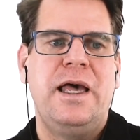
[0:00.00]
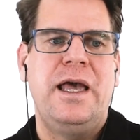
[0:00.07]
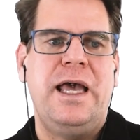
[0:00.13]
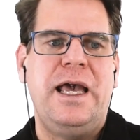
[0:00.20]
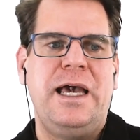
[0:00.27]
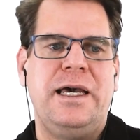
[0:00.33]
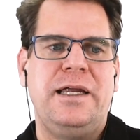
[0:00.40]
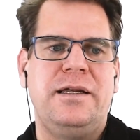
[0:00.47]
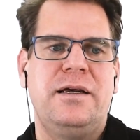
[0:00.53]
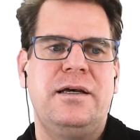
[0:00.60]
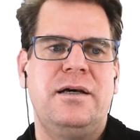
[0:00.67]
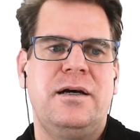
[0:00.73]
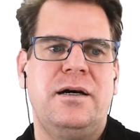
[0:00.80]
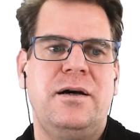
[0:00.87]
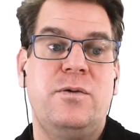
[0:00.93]
And
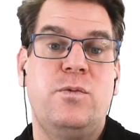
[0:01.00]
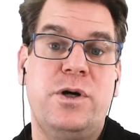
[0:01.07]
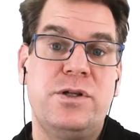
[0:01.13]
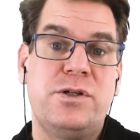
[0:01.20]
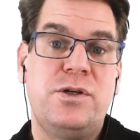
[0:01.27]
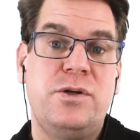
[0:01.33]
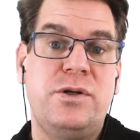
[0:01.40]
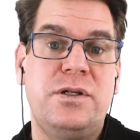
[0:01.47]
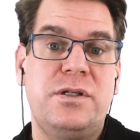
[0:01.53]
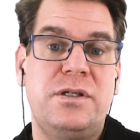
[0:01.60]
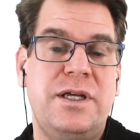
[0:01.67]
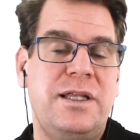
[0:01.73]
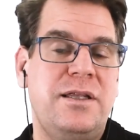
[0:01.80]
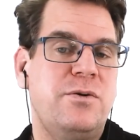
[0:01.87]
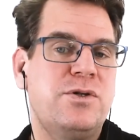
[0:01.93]
I had 1 student,
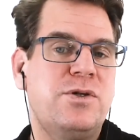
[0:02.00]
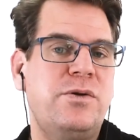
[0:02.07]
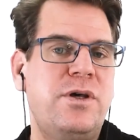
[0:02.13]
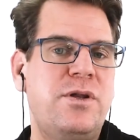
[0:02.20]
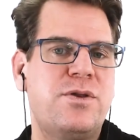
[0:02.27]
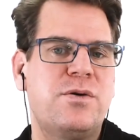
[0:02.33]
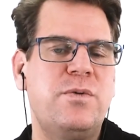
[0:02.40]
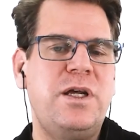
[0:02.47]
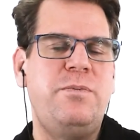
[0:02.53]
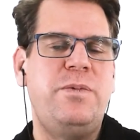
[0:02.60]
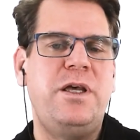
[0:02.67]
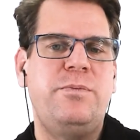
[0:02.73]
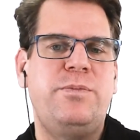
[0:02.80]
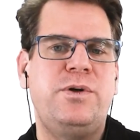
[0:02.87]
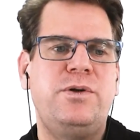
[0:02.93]
and there was only 3
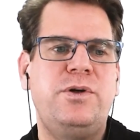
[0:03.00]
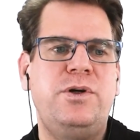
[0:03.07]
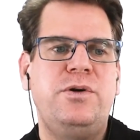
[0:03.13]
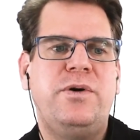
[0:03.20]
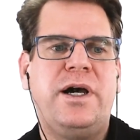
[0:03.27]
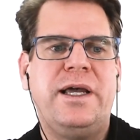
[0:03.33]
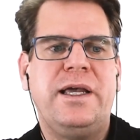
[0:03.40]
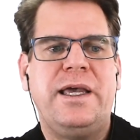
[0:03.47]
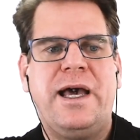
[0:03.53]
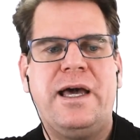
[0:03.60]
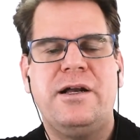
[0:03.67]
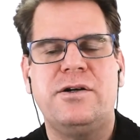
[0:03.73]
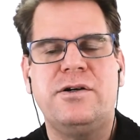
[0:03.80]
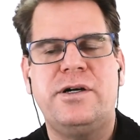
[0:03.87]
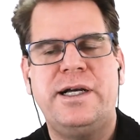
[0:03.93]
people who I
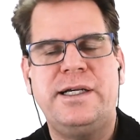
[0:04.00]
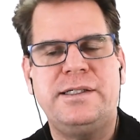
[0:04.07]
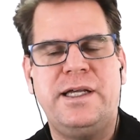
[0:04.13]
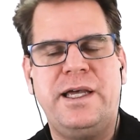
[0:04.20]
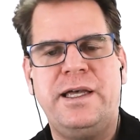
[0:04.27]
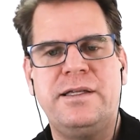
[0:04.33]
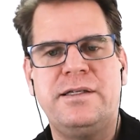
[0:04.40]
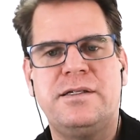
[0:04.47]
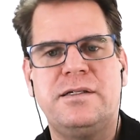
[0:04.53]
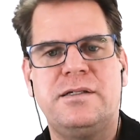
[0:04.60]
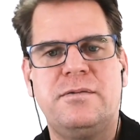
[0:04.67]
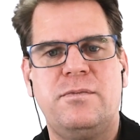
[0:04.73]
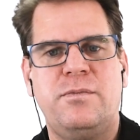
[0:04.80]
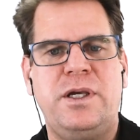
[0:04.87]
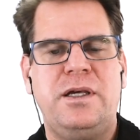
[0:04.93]
categorized as
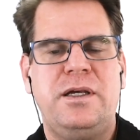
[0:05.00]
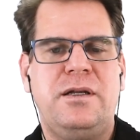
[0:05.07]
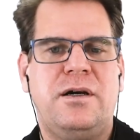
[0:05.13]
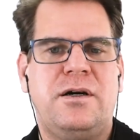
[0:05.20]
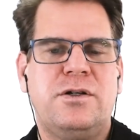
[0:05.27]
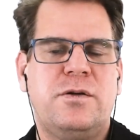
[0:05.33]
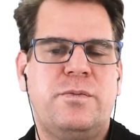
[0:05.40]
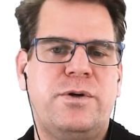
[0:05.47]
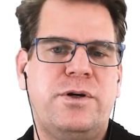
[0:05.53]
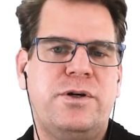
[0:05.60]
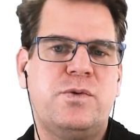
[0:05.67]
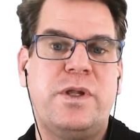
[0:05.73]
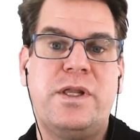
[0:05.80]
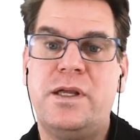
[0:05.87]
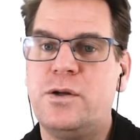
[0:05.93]
being
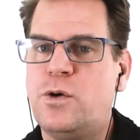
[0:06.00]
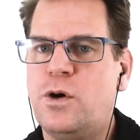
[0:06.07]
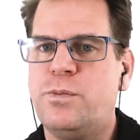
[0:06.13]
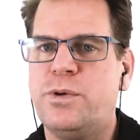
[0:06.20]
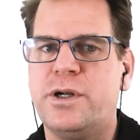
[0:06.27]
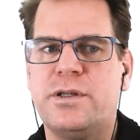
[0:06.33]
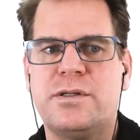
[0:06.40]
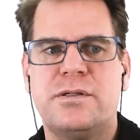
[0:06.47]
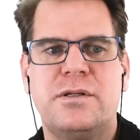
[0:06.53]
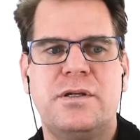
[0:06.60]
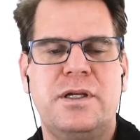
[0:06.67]
entrepreneurs within corporates.